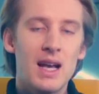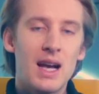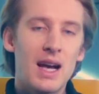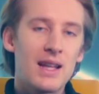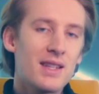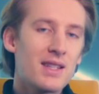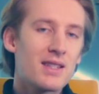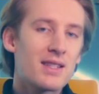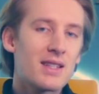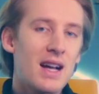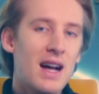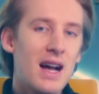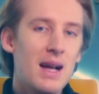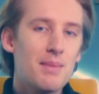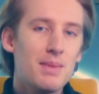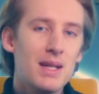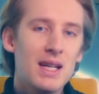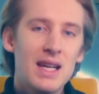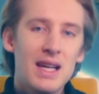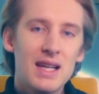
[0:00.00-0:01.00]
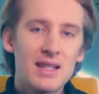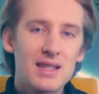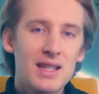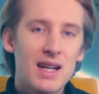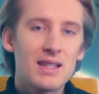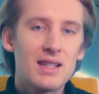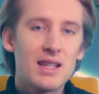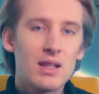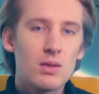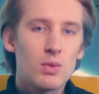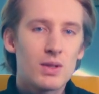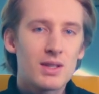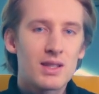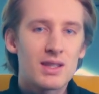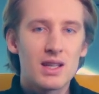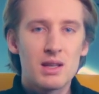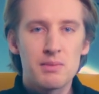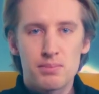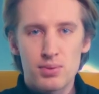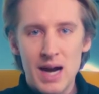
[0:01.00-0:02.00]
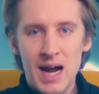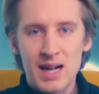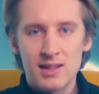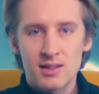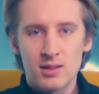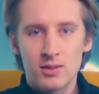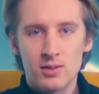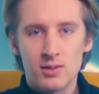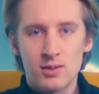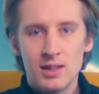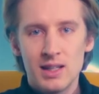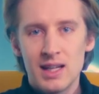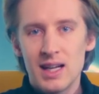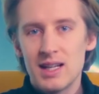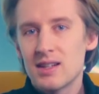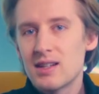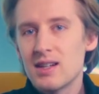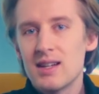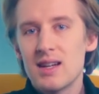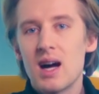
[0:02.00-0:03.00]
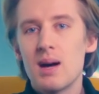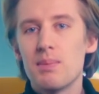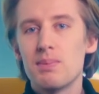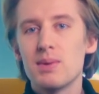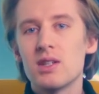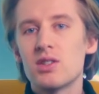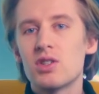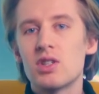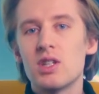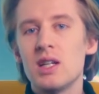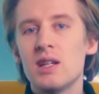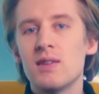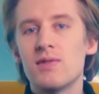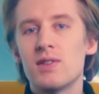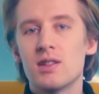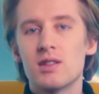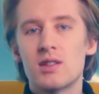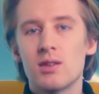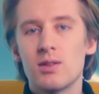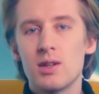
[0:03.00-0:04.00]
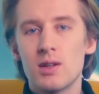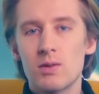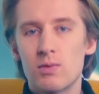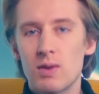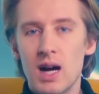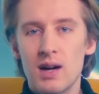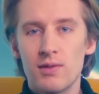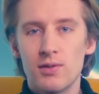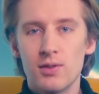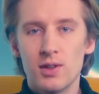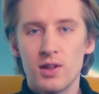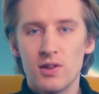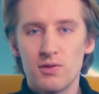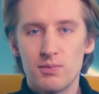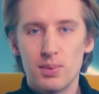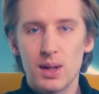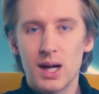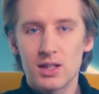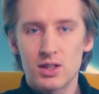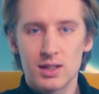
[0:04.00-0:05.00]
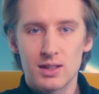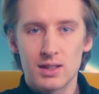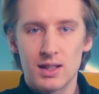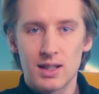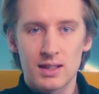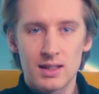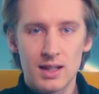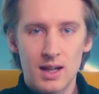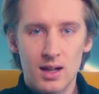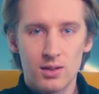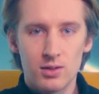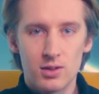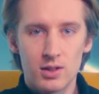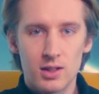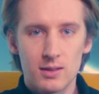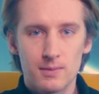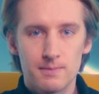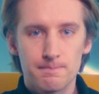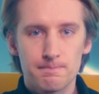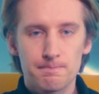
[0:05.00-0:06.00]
At this time, his idea was impractical and could not be achieved until the arrival of blockchain technology.